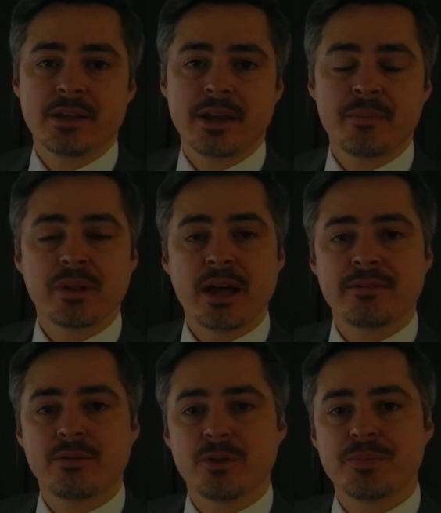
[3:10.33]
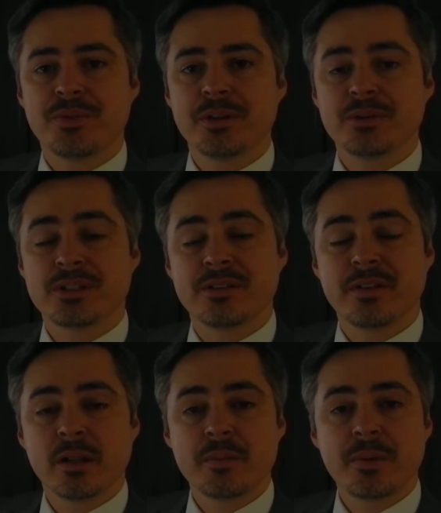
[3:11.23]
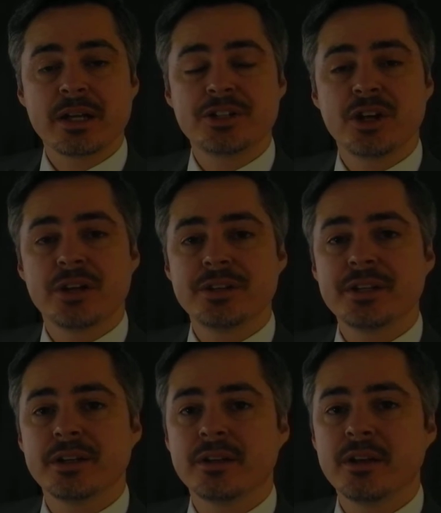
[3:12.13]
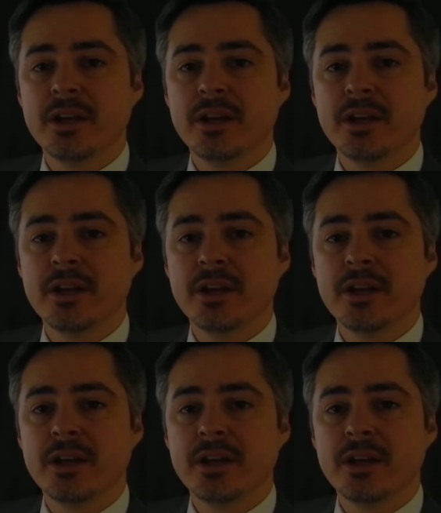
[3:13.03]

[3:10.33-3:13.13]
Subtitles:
a platform that was developed by John Deere,